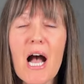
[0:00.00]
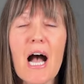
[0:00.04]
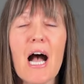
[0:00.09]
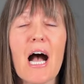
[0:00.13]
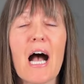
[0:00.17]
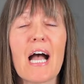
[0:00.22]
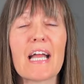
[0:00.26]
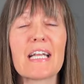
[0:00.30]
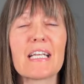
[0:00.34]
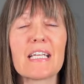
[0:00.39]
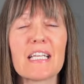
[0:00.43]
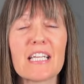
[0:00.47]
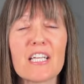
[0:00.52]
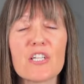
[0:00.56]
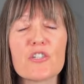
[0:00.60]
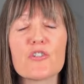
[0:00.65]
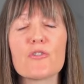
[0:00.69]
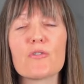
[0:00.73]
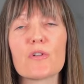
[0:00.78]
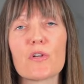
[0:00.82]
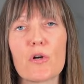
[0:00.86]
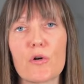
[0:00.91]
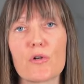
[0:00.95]
I need
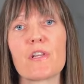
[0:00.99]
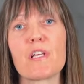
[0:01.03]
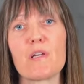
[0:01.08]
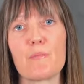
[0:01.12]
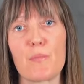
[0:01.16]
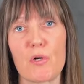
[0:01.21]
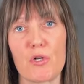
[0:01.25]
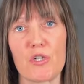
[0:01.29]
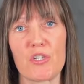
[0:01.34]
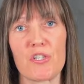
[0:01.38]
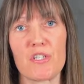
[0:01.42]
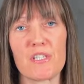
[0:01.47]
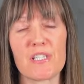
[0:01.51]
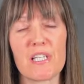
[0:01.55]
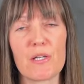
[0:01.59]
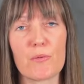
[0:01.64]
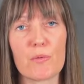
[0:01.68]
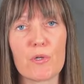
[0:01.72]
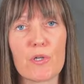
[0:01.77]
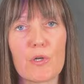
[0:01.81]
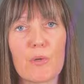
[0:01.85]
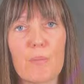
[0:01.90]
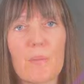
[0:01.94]
you to go to the emergency
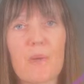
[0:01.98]
room.